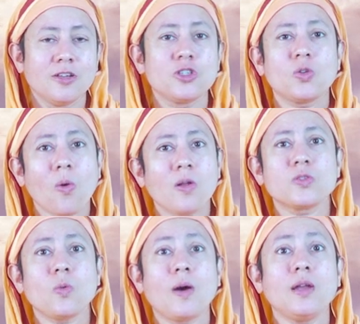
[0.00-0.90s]
So
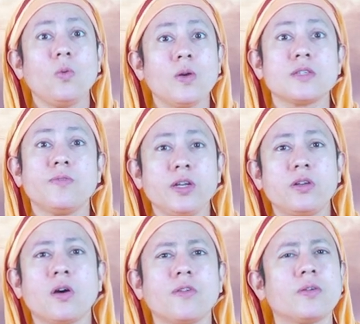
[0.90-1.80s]
also one who has
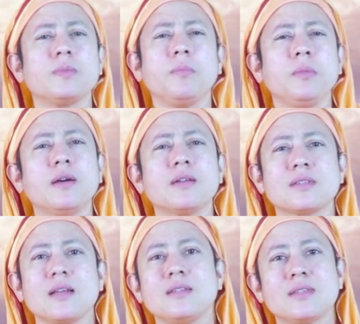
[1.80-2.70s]
withdrawn from the mere
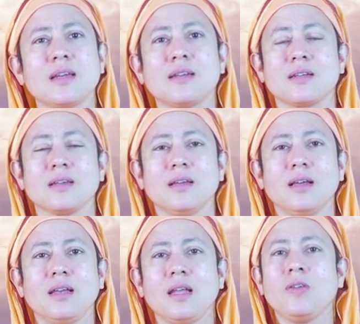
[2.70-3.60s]
sensate
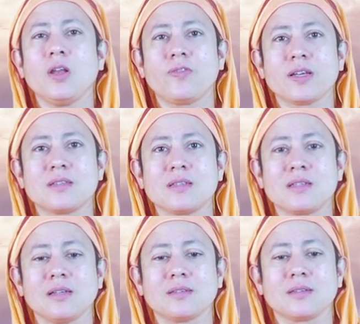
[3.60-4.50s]
level of
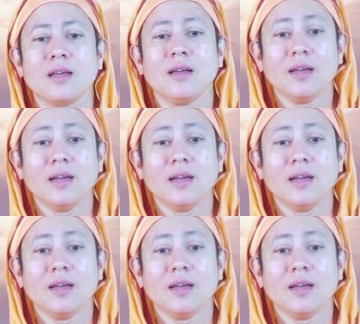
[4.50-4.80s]
existence,